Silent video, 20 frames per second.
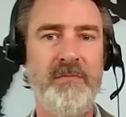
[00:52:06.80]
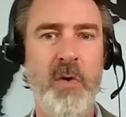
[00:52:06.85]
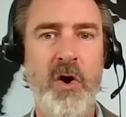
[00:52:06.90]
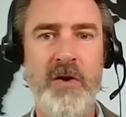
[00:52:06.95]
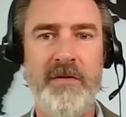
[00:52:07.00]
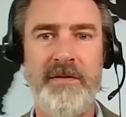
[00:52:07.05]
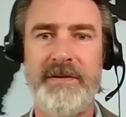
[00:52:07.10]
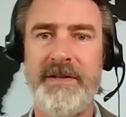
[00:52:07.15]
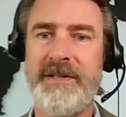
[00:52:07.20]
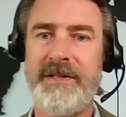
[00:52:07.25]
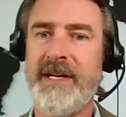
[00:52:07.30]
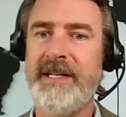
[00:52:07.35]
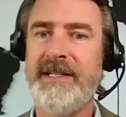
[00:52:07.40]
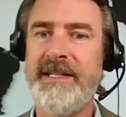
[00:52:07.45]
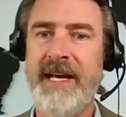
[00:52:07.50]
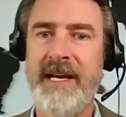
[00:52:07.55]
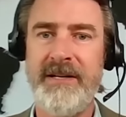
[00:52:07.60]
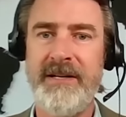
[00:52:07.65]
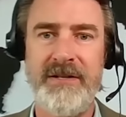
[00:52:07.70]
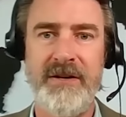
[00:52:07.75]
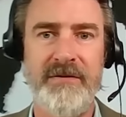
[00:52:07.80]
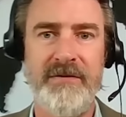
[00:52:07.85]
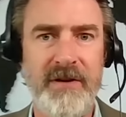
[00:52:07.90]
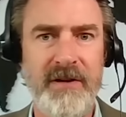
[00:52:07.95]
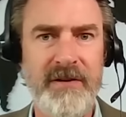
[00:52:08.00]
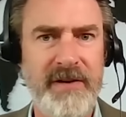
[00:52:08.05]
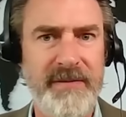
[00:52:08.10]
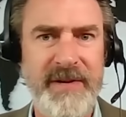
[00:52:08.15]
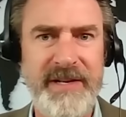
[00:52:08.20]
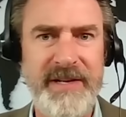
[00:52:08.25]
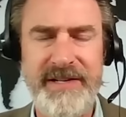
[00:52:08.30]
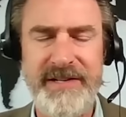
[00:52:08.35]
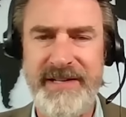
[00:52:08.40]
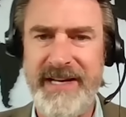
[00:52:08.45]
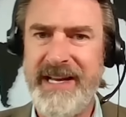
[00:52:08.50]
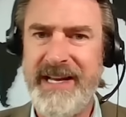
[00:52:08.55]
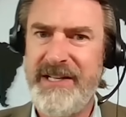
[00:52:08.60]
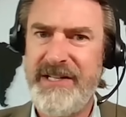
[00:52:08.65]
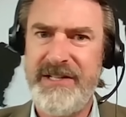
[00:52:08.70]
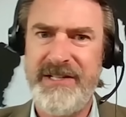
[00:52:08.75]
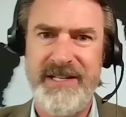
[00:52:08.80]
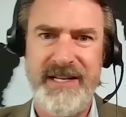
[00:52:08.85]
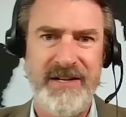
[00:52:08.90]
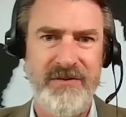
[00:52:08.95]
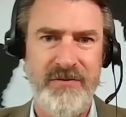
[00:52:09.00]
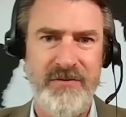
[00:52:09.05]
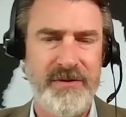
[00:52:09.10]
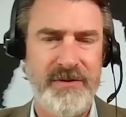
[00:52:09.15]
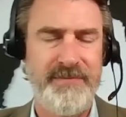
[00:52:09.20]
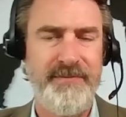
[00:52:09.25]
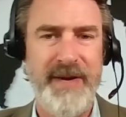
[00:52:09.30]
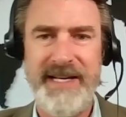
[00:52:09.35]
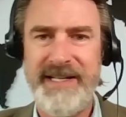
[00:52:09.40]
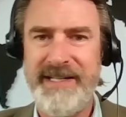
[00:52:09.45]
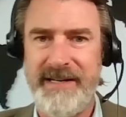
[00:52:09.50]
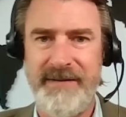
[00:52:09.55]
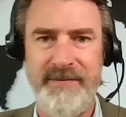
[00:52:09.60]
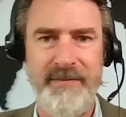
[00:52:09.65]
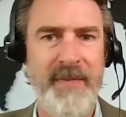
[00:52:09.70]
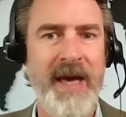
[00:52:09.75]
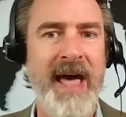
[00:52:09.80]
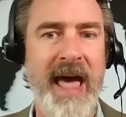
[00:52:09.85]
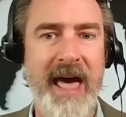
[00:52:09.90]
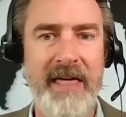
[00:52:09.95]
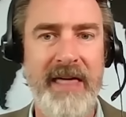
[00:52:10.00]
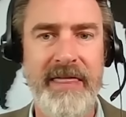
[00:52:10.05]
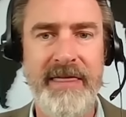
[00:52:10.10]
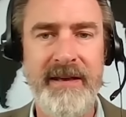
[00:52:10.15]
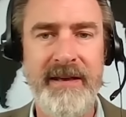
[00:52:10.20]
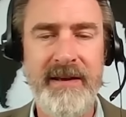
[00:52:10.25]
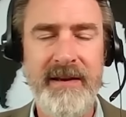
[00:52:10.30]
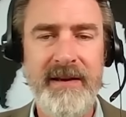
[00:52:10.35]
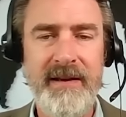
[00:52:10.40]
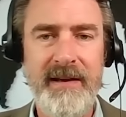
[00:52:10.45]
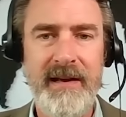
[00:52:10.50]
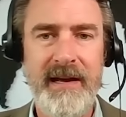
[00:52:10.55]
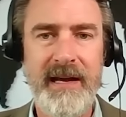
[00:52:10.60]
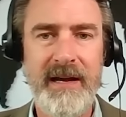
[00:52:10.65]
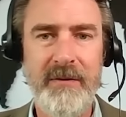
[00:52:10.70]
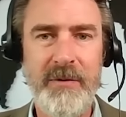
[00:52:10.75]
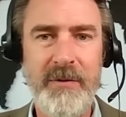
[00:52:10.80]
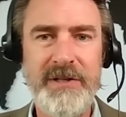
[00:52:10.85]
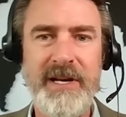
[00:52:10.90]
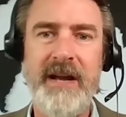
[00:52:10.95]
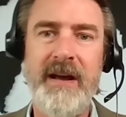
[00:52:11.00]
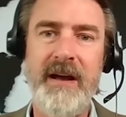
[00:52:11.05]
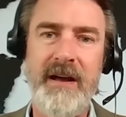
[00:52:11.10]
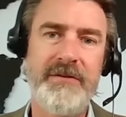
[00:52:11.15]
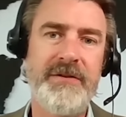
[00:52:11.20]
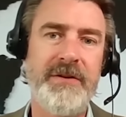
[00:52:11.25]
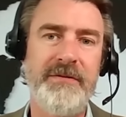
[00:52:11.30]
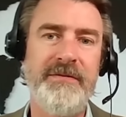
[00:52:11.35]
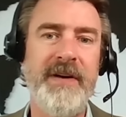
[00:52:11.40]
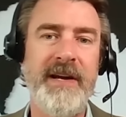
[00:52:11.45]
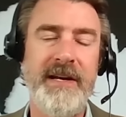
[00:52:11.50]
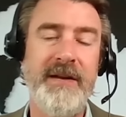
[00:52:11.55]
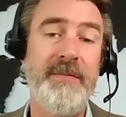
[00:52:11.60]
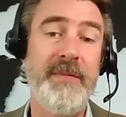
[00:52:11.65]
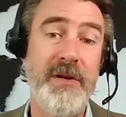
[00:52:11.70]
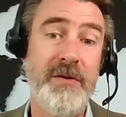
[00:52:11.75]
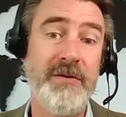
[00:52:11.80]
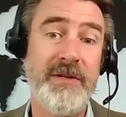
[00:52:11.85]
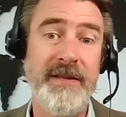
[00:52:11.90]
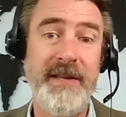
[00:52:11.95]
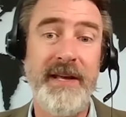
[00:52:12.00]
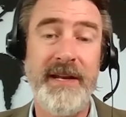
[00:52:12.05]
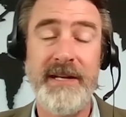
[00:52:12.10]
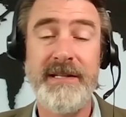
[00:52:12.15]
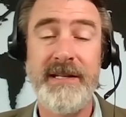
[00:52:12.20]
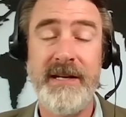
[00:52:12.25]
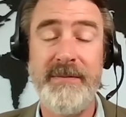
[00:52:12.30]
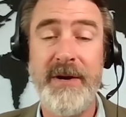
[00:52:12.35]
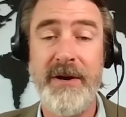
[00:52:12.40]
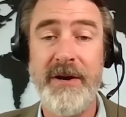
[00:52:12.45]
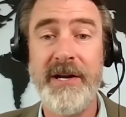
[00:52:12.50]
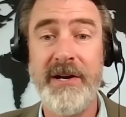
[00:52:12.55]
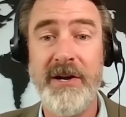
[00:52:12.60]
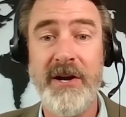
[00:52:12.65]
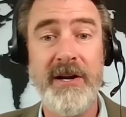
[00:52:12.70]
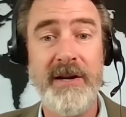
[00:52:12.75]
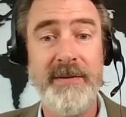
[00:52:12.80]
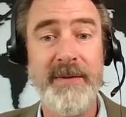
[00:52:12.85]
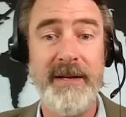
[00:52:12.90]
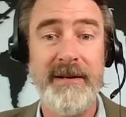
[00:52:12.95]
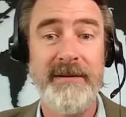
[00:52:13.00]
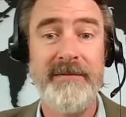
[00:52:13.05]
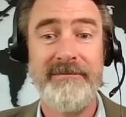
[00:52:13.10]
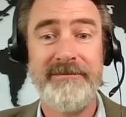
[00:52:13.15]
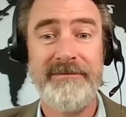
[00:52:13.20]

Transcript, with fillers: marvel that's going to take us over, I mean, it's just, it just ignores basic math, uh, which I also find amusing that it's an American argument.